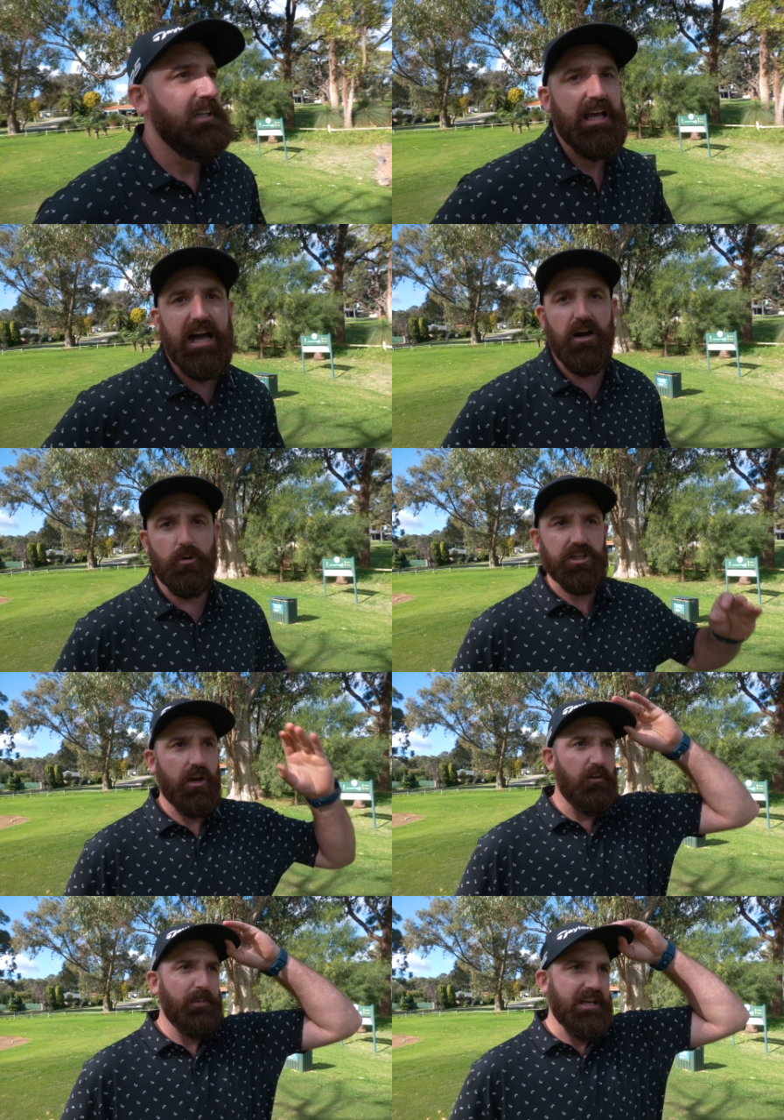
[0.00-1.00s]
Also,
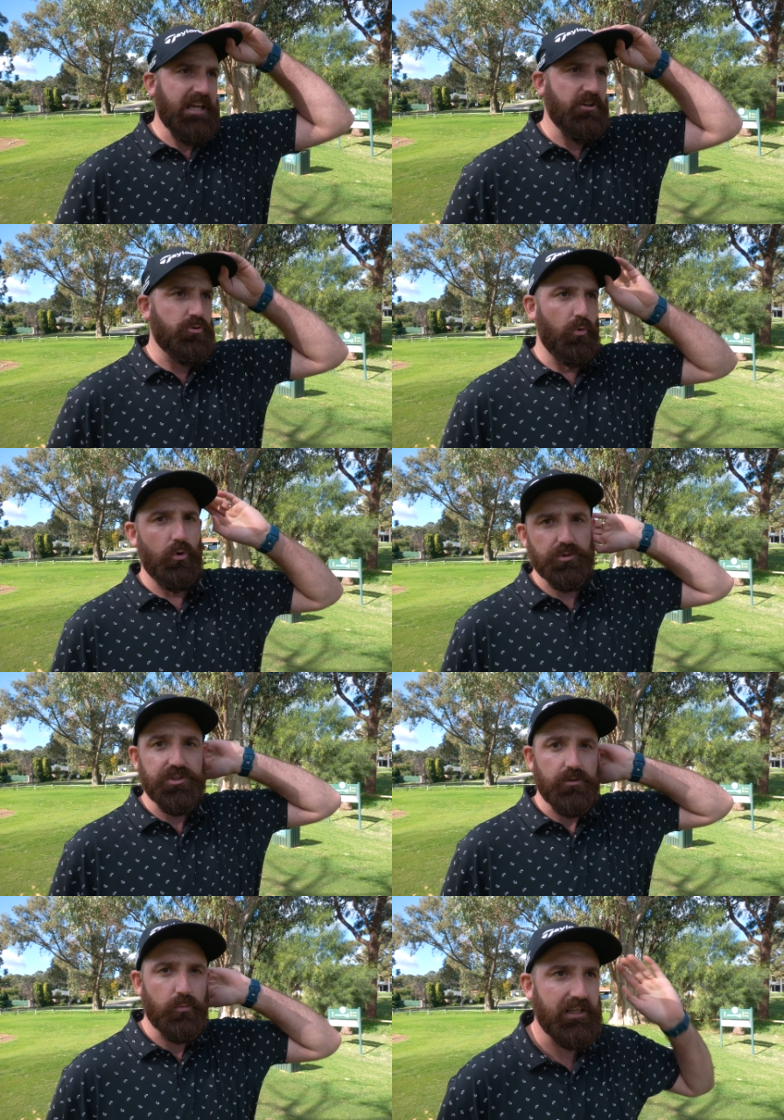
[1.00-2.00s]
I've been hitting
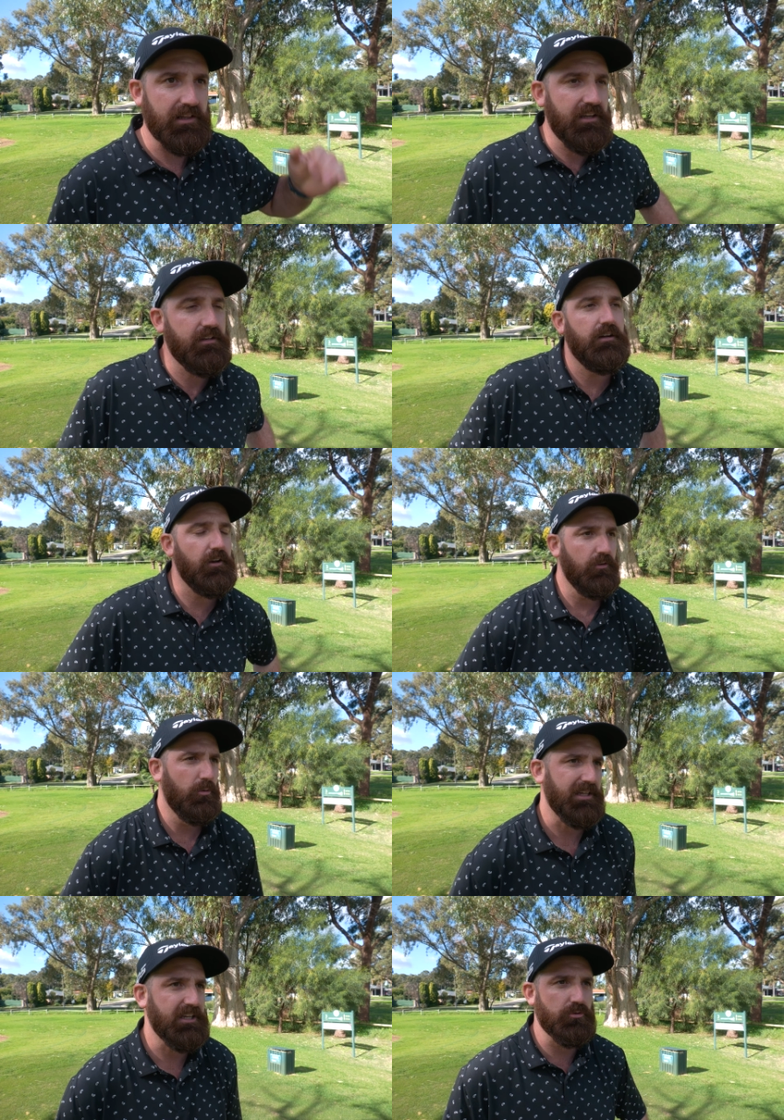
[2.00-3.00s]
draws, weirdly. I don't
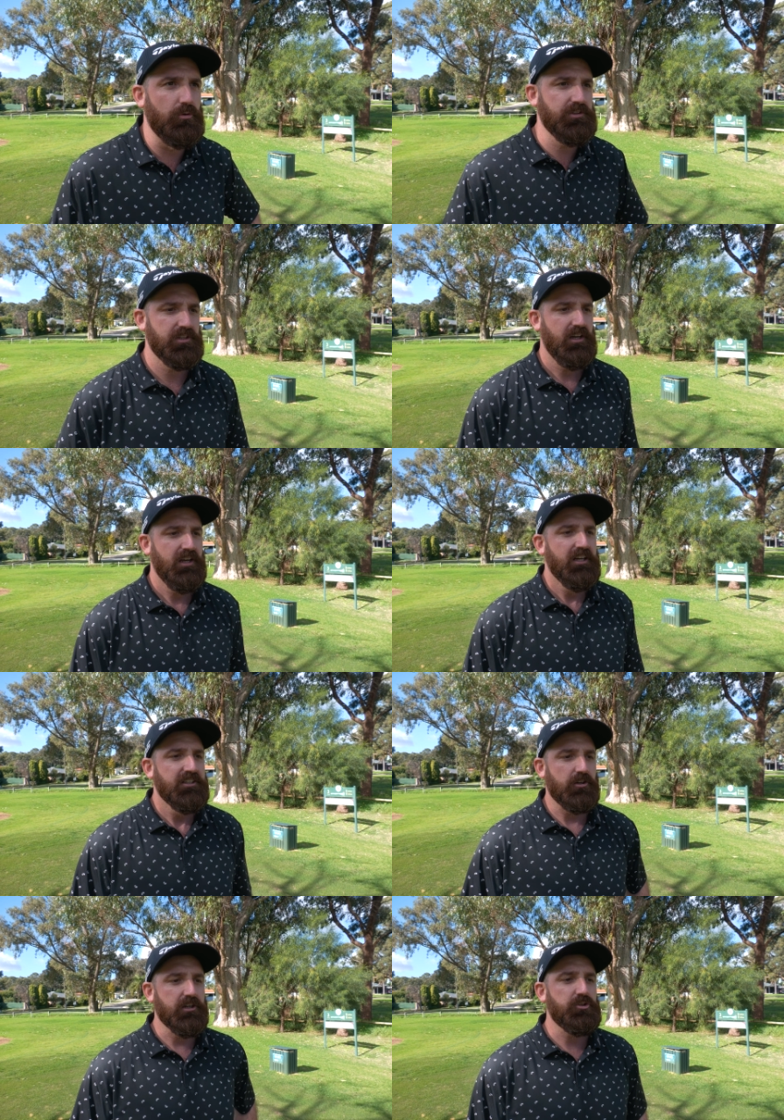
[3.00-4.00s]
normally hit draws.
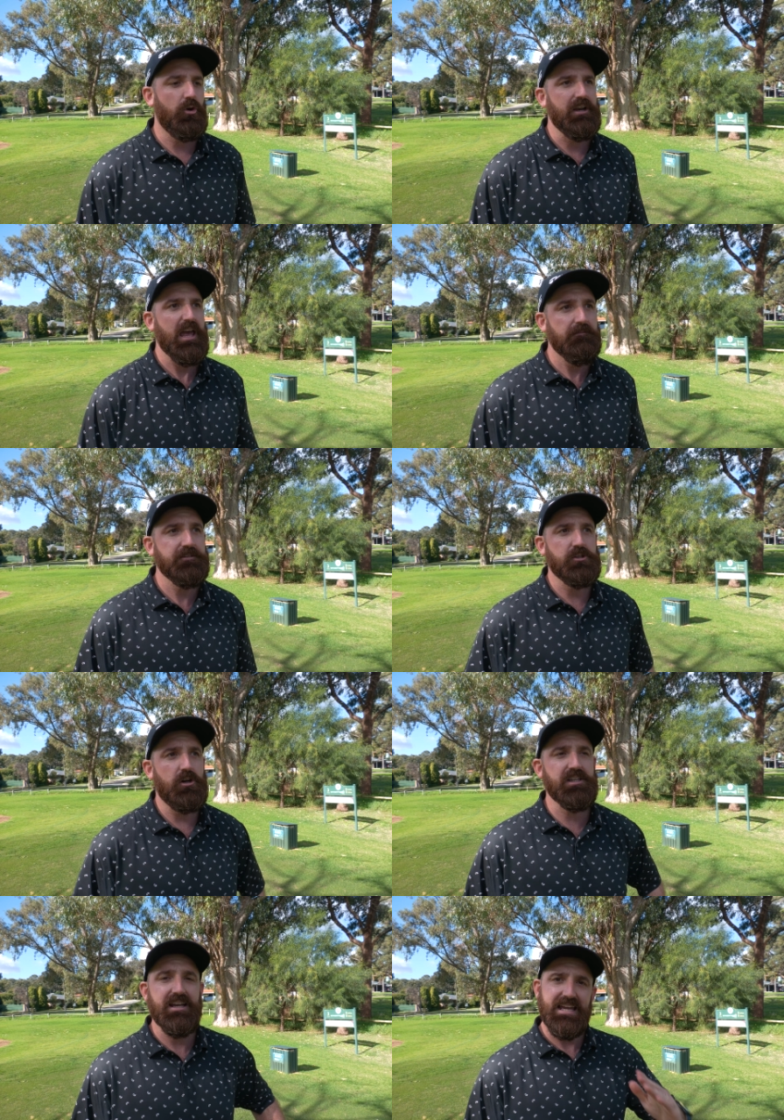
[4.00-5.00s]
So I'm gonna try and
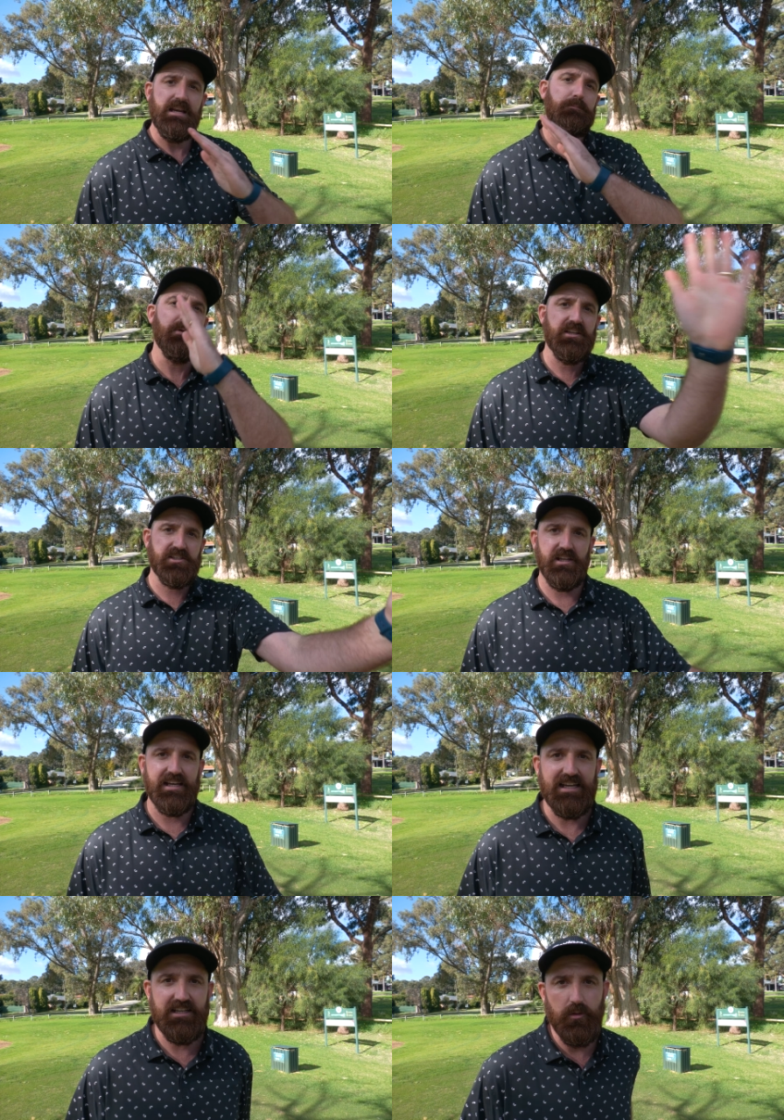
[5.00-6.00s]
emphasize it and hit a big
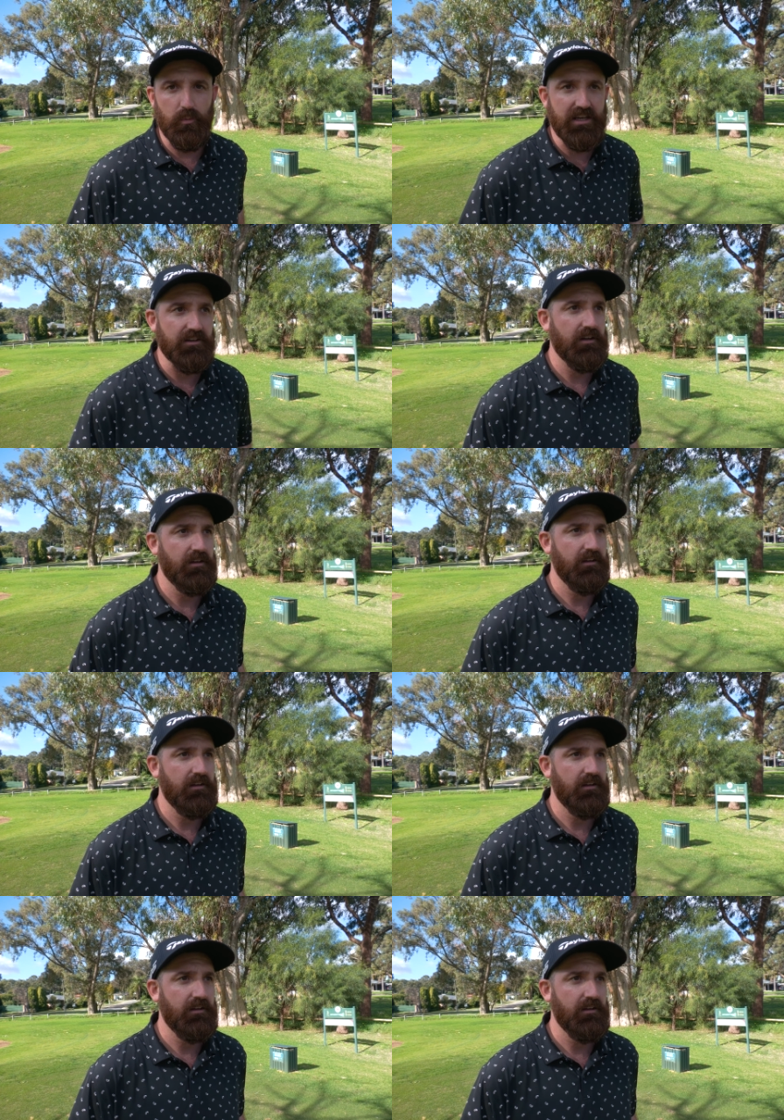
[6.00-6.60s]
slinger into the wind.